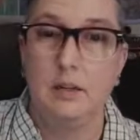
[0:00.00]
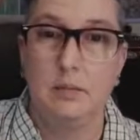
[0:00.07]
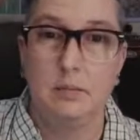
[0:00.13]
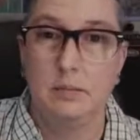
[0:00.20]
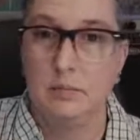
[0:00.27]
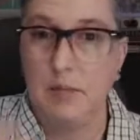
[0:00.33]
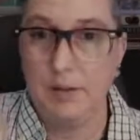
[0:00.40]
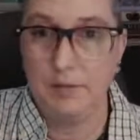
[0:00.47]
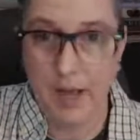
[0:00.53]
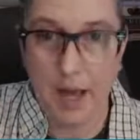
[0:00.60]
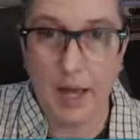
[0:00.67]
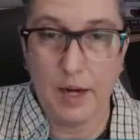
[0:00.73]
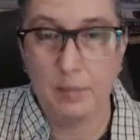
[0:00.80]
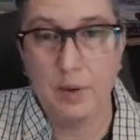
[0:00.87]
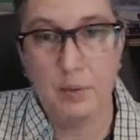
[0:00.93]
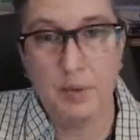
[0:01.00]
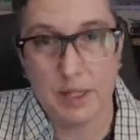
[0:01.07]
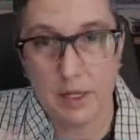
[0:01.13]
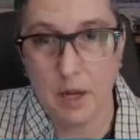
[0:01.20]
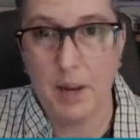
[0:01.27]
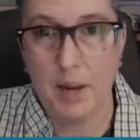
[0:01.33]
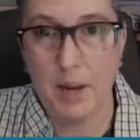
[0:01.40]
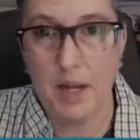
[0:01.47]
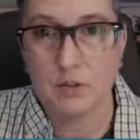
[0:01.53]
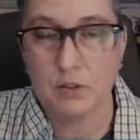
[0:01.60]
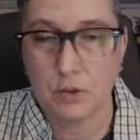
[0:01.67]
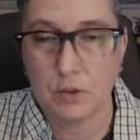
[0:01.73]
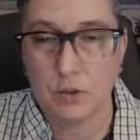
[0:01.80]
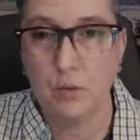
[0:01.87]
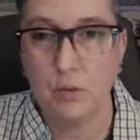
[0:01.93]
they've had them, and when they come back to
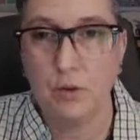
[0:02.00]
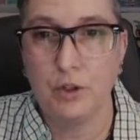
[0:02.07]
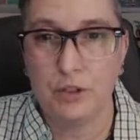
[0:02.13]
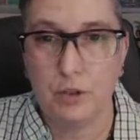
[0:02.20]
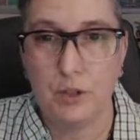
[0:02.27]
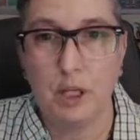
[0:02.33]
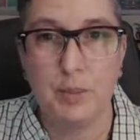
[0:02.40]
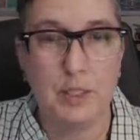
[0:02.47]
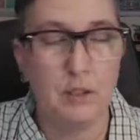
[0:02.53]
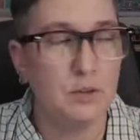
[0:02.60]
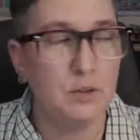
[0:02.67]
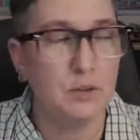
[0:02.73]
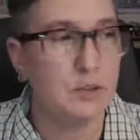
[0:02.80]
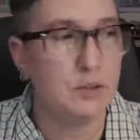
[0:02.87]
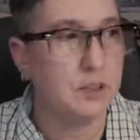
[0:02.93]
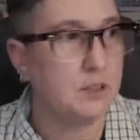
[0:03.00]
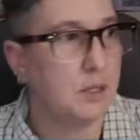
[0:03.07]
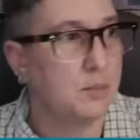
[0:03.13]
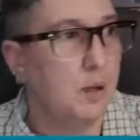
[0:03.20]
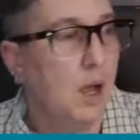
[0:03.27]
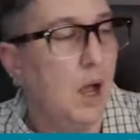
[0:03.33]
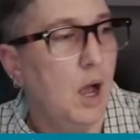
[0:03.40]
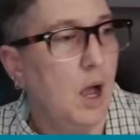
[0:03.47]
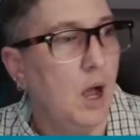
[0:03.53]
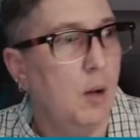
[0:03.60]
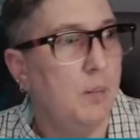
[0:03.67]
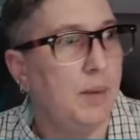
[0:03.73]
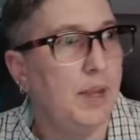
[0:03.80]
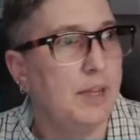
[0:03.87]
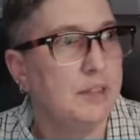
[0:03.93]
school, they're still going to be using them,
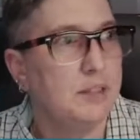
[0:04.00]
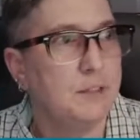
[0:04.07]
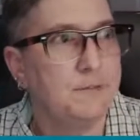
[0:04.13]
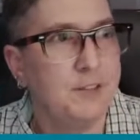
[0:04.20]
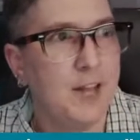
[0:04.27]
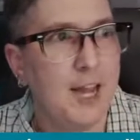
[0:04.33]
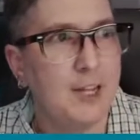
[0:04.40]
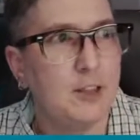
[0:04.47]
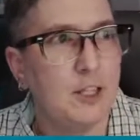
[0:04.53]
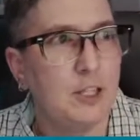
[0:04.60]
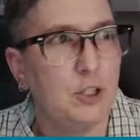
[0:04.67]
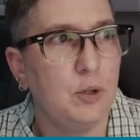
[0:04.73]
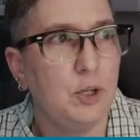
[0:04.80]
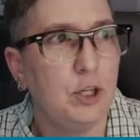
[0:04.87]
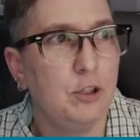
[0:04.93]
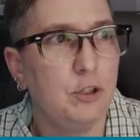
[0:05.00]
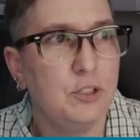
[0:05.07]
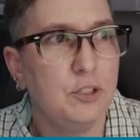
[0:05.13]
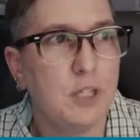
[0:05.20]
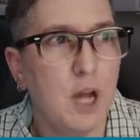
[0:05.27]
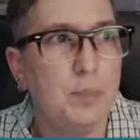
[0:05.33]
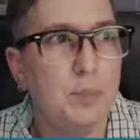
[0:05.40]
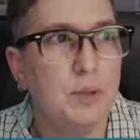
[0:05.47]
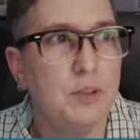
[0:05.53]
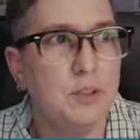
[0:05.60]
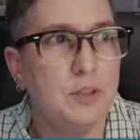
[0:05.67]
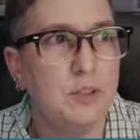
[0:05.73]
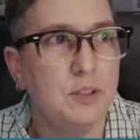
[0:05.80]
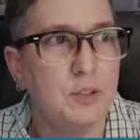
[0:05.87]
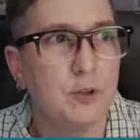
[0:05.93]
is the fact that you can use a couple of
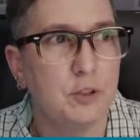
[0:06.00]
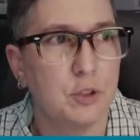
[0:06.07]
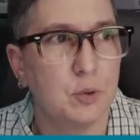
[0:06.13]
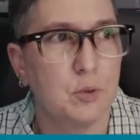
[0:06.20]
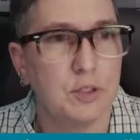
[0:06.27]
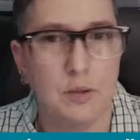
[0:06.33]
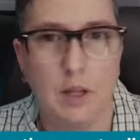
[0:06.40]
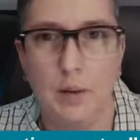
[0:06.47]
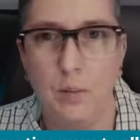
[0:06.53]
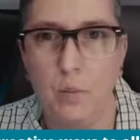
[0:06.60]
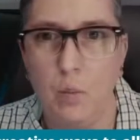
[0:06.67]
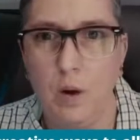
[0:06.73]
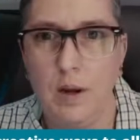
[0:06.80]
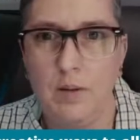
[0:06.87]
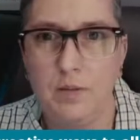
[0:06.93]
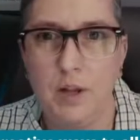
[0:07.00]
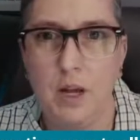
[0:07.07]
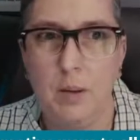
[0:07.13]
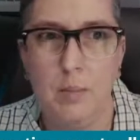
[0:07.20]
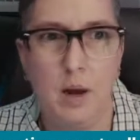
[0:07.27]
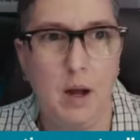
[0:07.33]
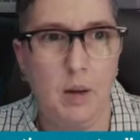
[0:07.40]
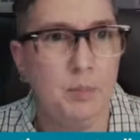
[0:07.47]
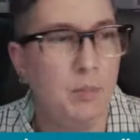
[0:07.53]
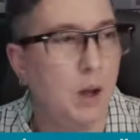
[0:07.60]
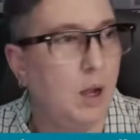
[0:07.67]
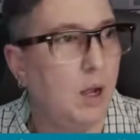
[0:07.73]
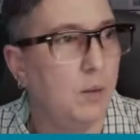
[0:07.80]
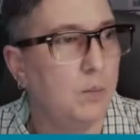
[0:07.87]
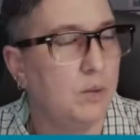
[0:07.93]
different tools. And one of them
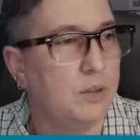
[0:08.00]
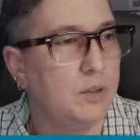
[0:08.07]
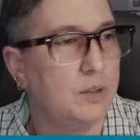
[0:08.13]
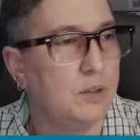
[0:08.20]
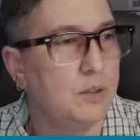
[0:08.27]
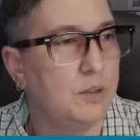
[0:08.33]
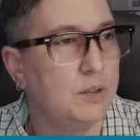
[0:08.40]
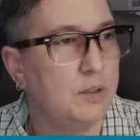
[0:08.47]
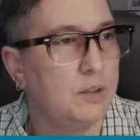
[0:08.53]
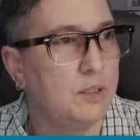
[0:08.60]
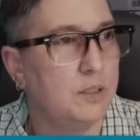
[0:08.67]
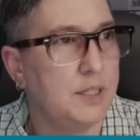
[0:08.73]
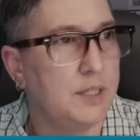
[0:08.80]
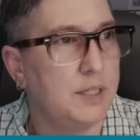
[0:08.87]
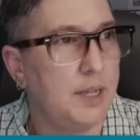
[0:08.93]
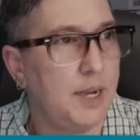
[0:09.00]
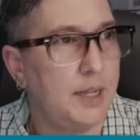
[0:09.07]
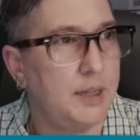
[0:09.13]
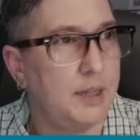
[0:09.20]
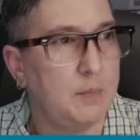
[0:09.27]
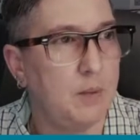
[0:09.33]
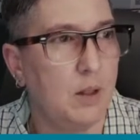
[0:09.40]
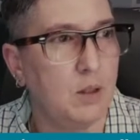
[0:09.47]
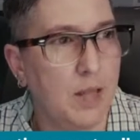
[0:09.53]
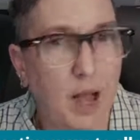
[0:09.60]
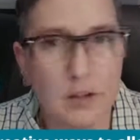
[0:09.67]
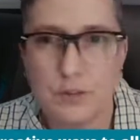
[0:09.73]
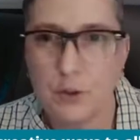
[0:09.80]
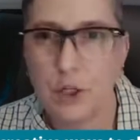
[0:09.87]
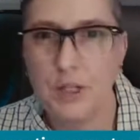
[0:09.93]
I would say that allows for
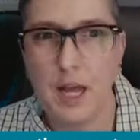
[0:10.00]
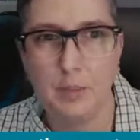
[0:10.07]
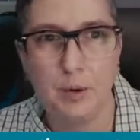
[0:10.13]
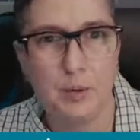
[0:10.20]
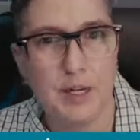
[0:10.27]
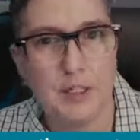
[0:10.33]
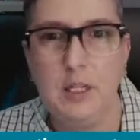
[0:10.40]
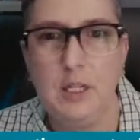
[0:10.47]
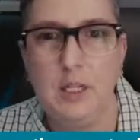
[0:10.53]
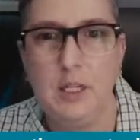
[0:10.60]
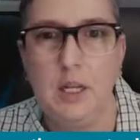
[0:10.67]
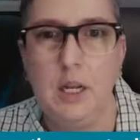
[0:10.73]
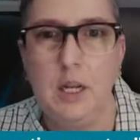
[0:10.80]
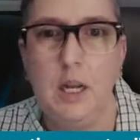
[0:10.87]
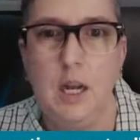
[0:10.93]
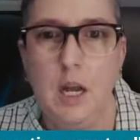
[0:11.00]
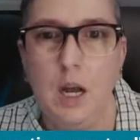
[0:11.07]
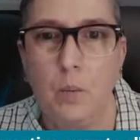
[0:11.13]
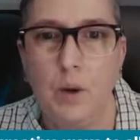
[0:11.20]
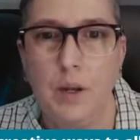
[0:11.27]
collaboration would